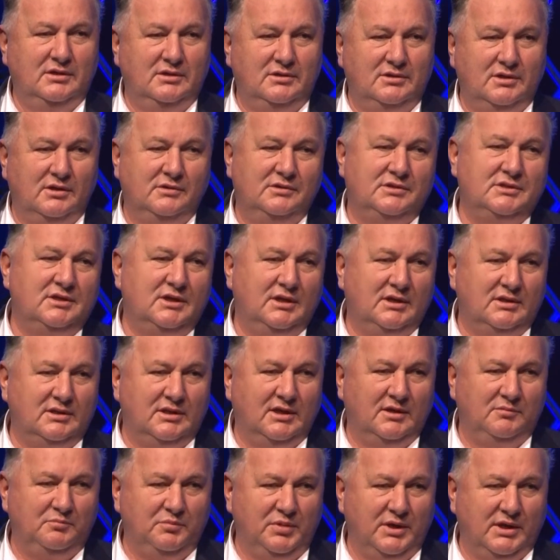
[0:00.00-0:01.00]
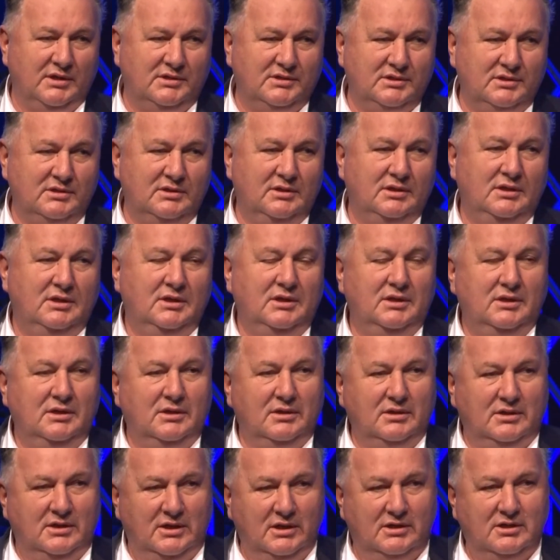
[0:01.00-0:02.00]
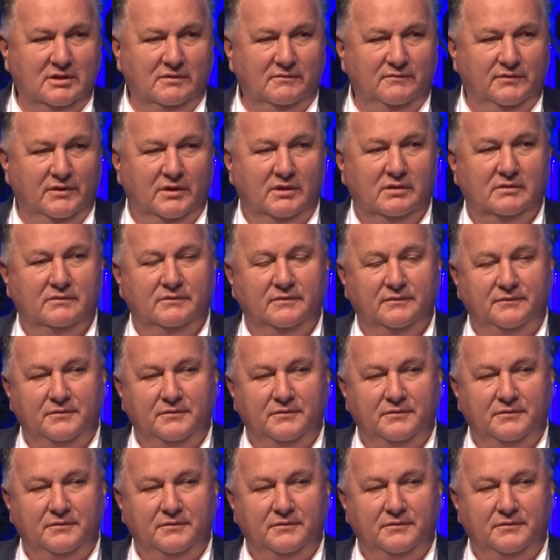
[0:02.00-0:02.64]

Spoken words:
Don't take that punt. Get involved.